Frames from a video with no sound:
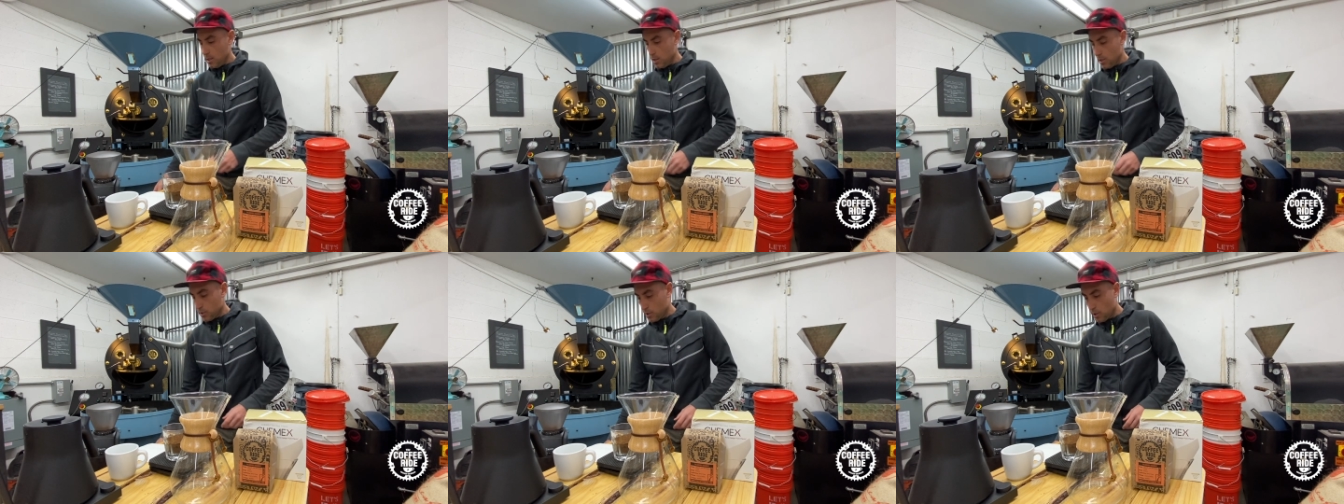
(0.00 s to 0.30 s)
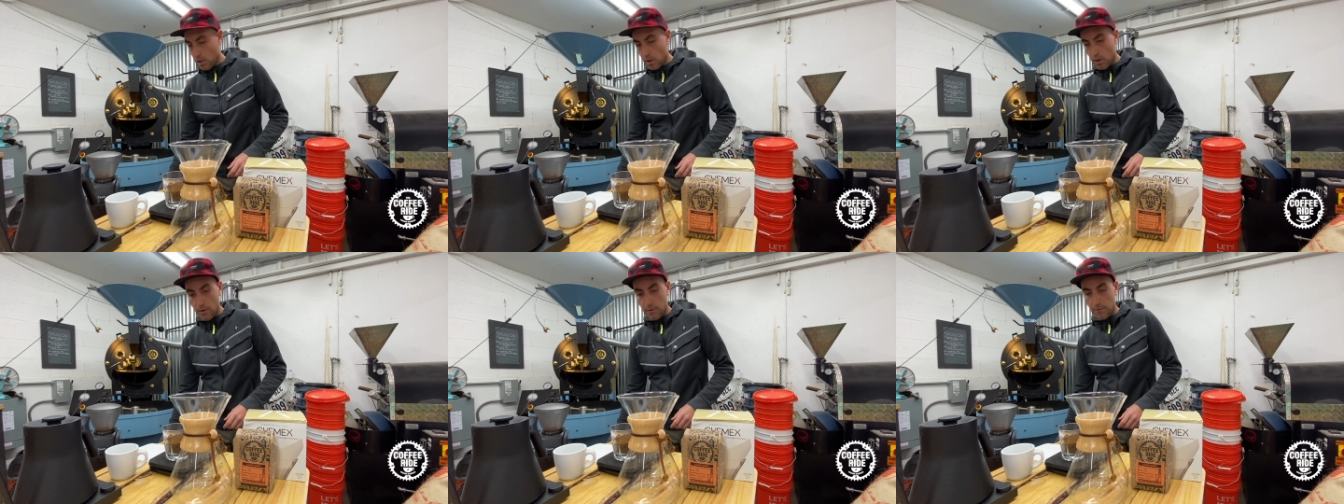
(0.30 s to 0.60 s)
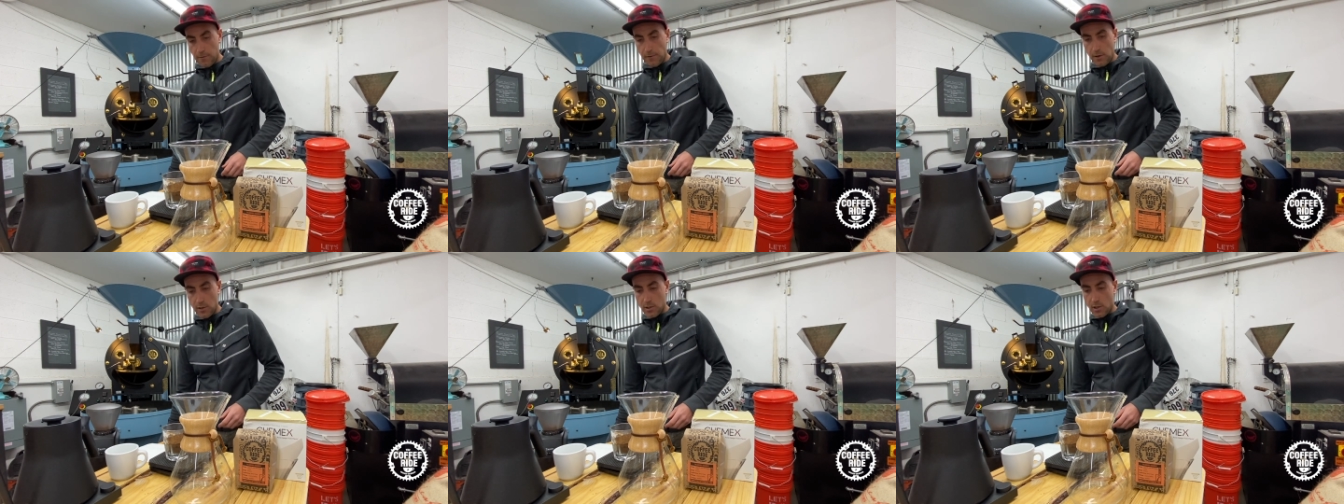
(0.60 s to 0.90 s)
So
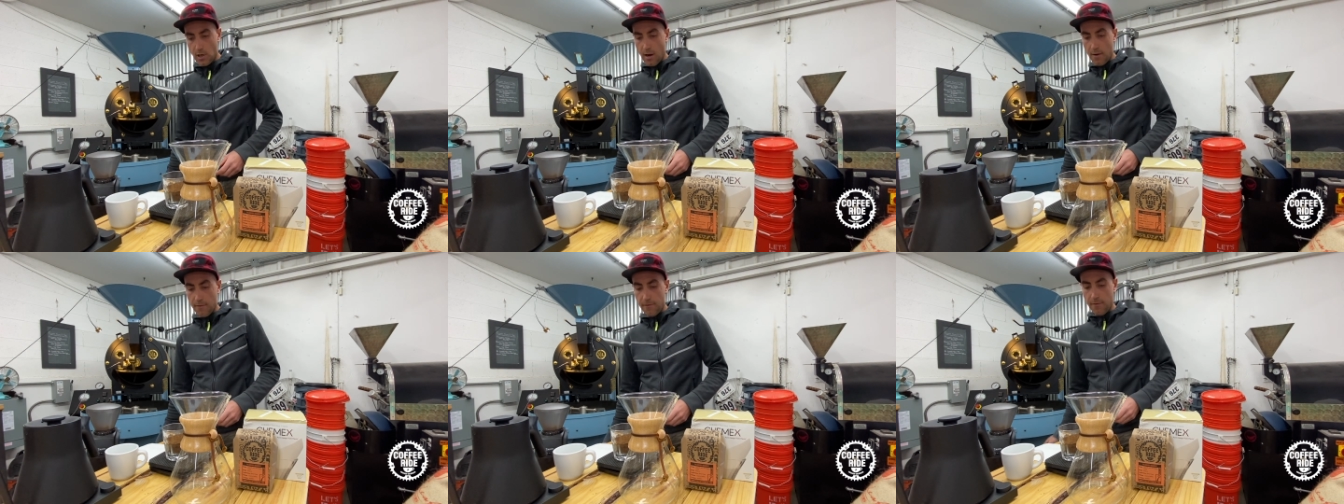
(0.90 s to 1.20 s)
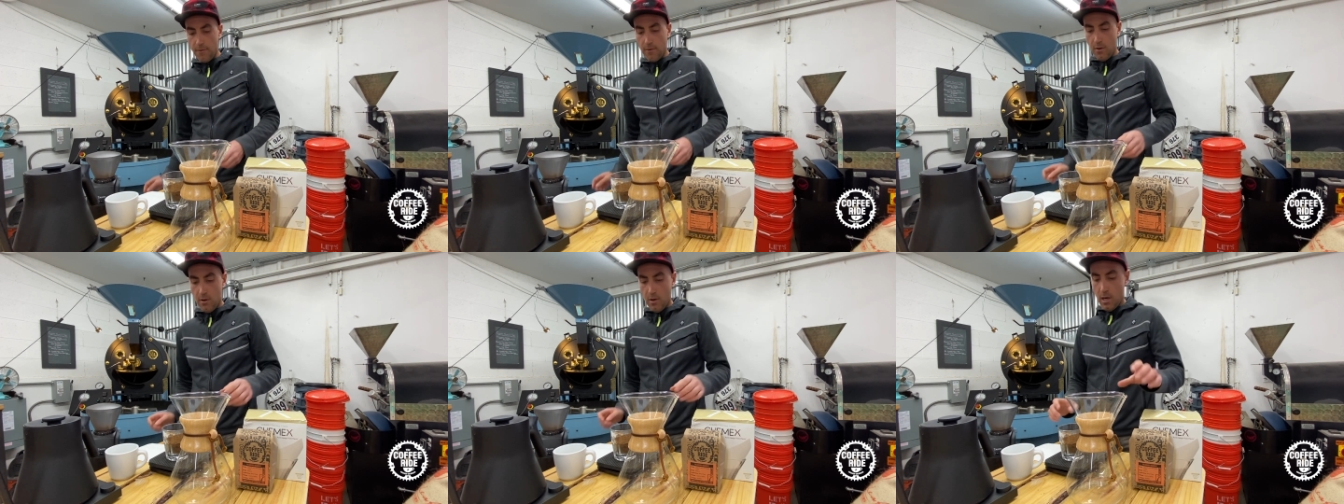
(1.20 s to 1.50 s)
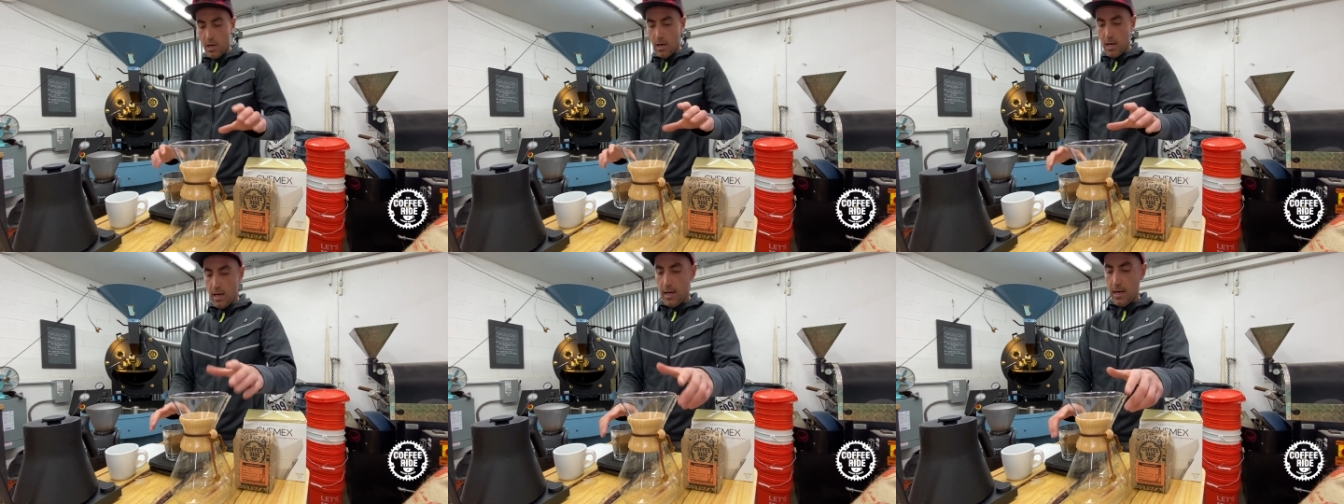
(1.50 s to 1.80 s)
first off,
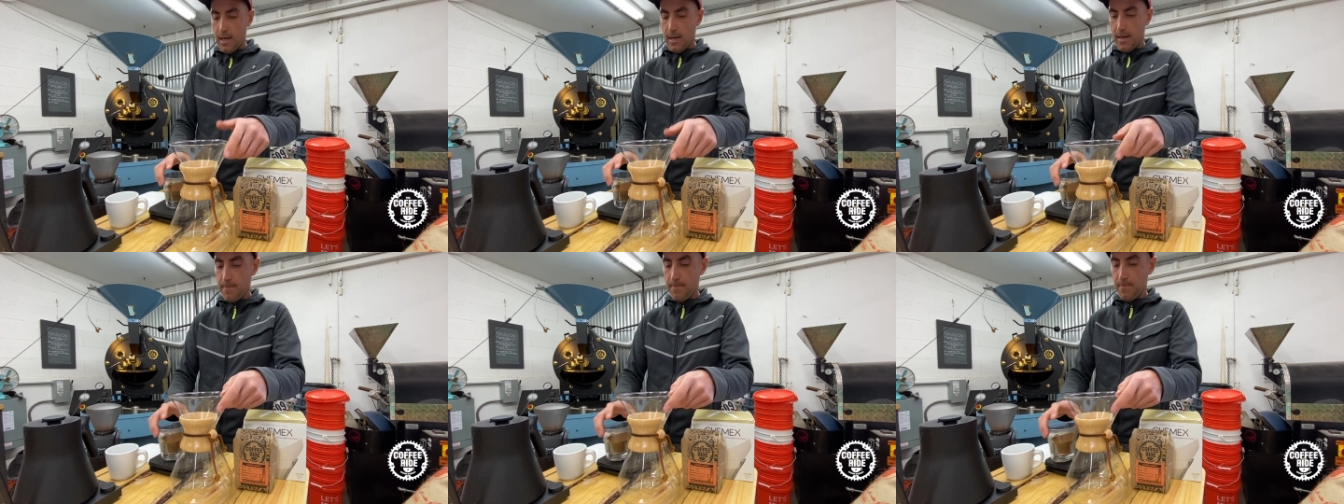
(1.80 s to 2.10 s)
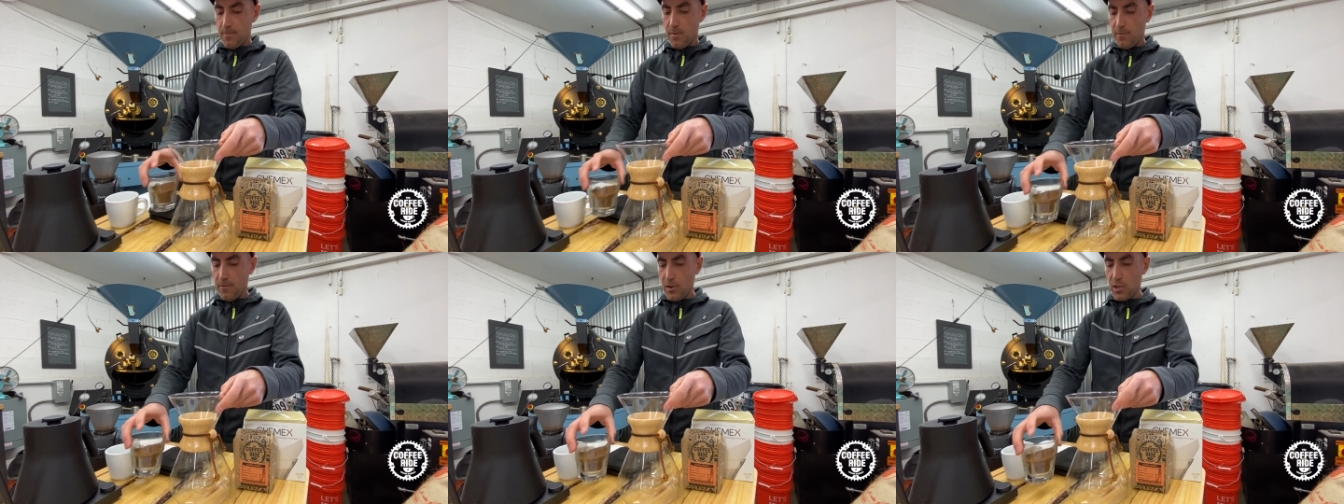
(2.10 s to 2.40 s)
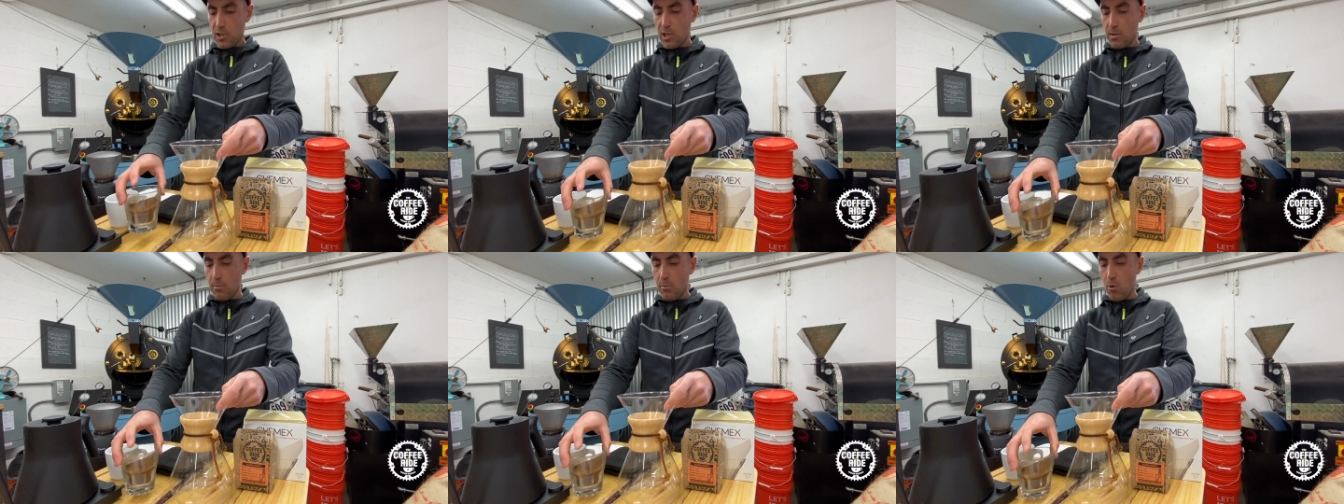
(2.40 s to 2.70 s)

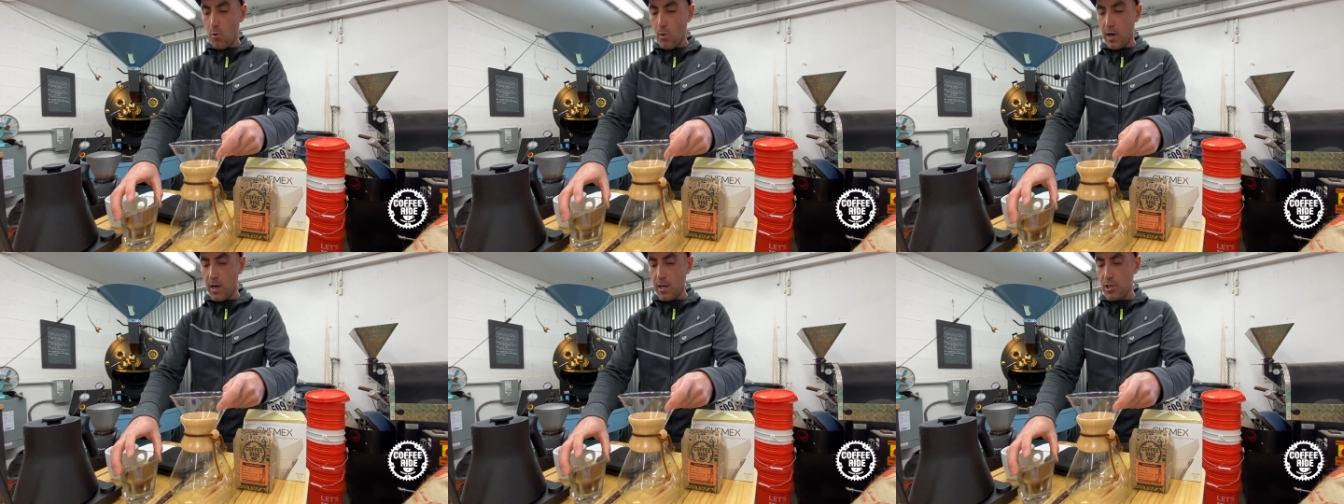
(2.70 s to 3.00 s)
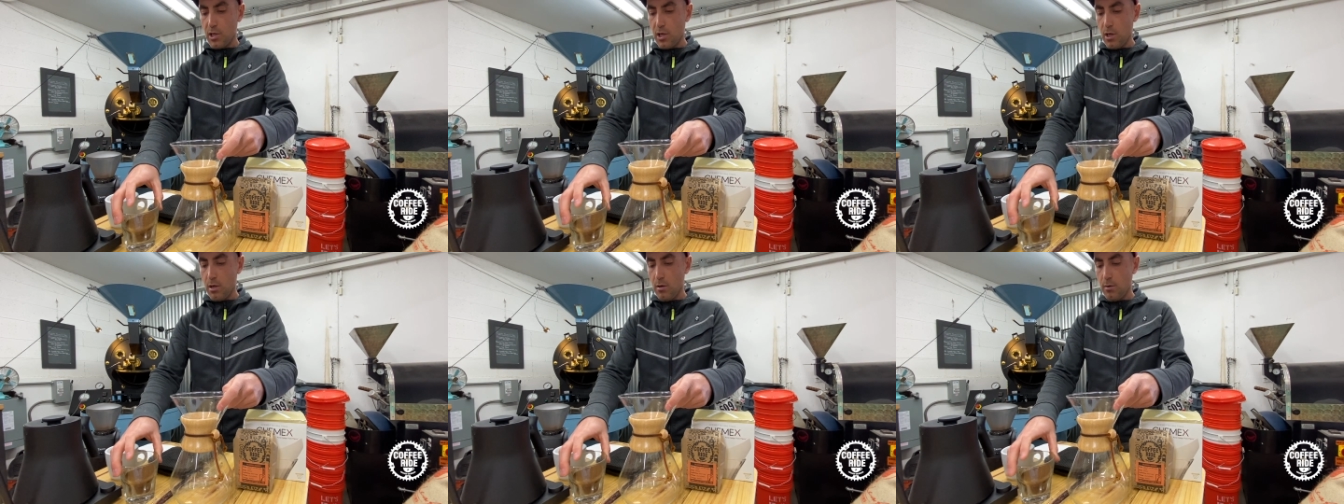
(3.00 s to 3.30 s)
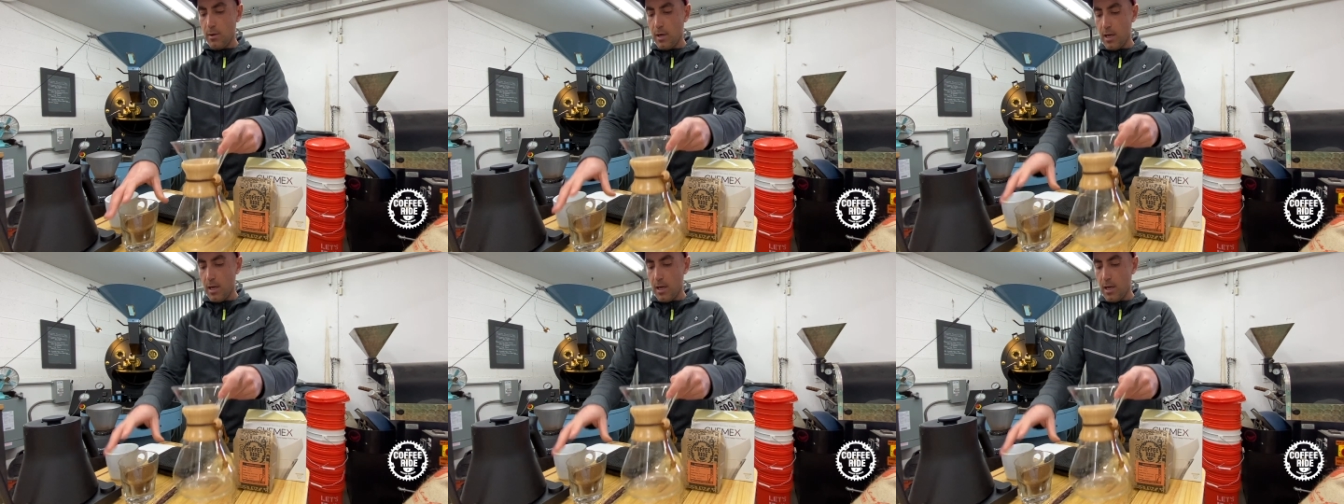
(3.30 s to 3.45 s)
first thing we want to do